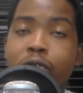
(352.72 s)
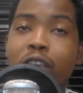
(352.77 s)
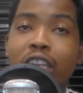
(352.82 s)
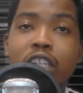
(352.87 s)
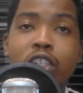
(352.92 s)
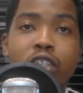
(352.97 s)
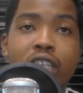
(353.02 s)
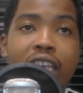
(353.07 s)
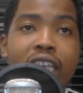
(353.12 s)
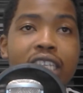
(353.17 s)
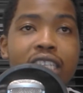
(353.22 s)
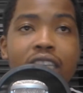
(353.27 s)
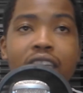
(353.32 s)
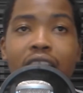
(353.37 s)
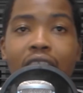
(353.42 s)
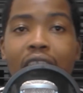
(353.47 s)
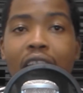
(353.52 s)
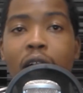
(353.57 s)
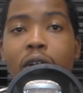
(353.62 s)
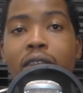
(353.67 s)
free education
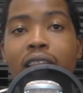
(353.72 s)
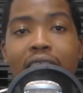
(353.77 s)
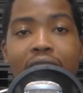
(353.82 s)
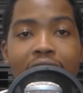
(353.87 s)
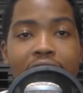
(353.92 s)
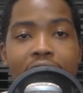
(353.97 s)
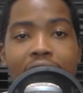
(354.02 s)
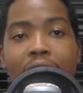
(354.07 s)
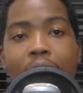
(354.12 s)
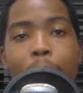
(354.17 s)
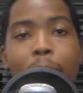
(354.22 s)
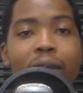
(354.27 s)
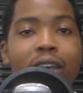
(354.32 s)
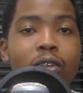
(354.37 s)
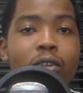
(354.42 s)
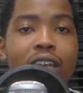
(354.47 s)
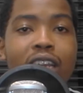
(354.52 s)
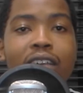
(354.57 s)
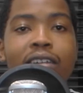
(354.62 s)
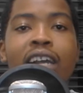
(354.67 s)
now, that can't happen
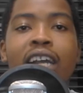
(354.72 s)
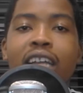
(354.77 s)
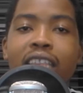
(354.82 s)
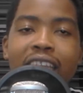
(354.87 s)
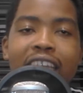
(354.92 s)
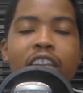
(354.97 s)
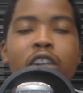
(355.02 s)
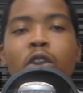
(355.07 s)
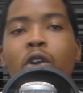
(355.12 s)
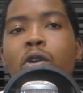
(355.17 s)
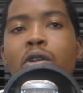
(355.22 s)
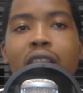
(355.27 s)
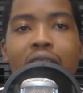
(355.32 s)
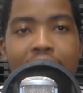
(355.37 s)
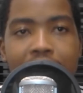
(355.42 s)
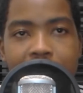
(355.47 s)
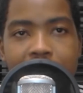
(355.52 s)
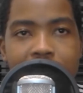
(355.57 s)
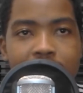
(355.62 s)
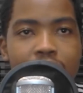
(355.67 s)
and whatever. They know
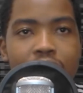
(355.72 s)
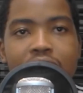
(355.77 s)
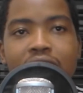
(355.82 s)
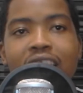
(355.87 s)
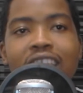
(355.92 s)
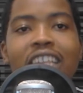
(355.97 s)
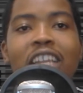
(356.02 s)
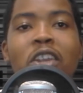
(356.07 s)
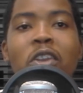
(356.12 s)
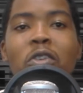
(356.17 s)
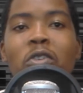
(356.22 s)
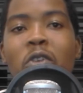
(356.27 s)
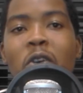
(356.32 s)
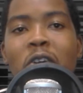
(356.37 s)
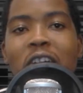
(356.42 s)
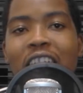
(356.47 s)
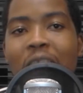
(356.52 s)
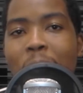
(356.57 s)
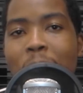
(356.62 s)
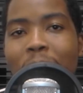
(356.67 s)
that. It's not that they don't know
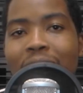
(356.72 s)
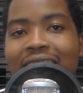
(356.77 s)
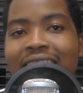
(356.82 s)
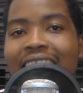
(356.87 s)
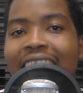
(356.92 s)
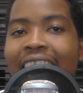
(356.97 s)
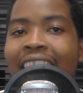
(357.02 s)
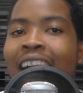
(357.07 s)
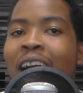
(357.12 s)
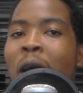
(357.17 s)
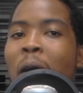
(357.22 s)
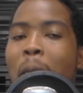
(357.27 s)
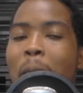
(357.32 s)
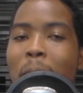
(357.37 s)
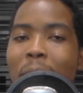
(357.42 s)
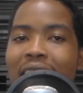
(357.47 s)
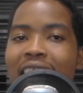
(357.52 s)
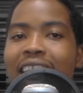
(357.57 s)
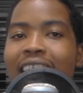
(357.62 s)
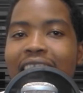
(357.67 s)
that. But their
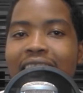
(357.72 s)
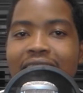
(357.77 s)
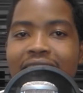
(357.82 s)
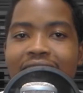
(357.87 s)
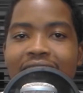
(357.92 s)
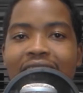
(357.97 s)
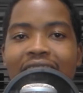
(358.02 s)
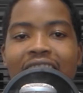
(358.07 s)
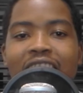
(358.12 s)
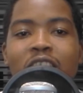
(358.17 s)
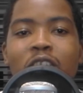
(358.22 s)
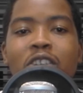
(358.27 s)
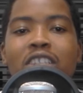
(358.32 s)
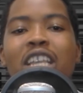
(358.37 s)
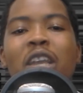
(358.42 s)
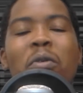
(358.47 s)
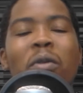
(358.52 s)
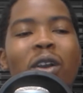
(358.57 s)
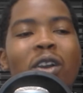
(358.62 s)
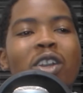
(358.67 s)
main idea is to
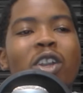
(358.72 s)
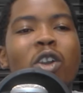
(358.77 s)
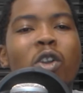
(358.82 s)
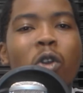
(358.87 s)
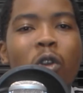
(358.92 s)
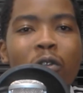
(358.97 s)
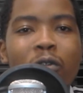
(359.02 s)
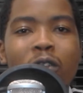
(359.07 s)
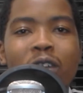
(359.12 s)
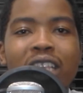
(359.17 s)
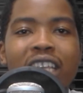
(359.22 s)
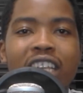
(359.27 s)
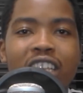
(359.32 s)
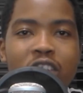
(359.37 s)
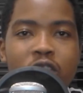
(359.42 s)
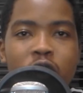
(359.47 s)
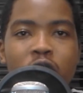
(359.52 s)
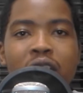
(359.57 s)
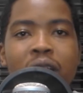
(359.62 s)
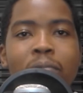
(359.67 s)
say we're going to go for the
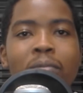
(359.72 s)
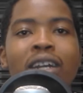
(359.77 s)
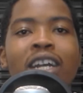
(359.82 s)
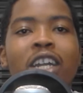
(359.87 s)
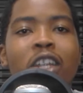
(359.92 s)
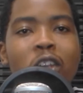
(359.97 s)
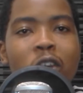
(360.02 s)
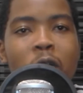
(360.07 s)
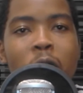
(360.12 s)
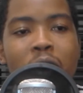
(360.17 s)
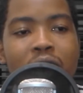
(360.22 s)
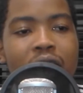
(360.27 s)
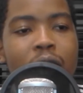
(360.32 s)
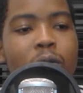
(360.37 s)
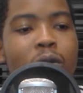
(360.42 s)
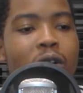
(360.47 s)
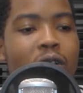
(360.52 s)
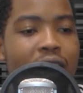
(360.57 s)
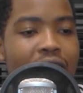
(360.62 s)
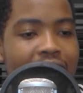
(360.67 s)
extreme, knowing that
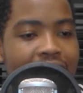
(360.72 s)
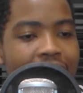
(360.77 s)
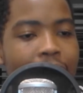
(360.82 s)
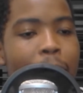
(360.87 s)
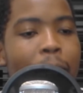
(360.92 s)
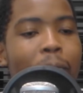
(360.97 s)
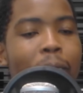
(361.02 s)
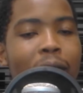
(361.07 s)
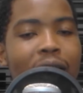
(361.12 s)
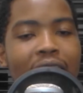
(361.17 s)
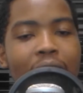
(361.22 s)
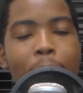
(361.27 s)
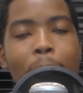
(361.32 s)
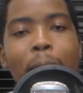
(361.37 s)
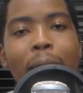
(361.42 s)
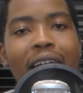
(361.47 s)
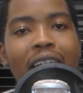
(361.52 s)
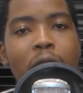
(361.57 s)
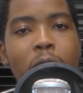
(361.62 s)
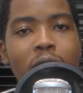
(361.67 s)
we're going to come
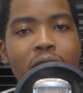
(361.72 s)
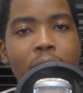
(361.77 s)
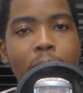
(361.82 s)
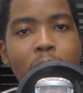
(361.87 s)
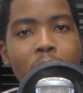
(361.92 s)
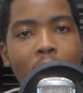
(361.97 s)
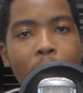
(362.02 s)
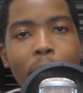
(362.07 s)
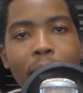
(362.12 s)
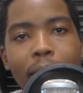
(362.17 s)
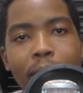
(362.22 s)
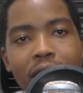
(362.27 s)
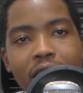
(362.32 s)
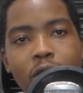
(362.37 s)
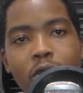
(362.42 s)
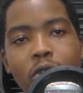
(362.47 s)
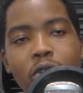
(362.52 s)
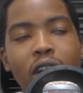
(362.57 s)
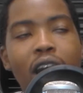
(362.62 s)
back with a proper middle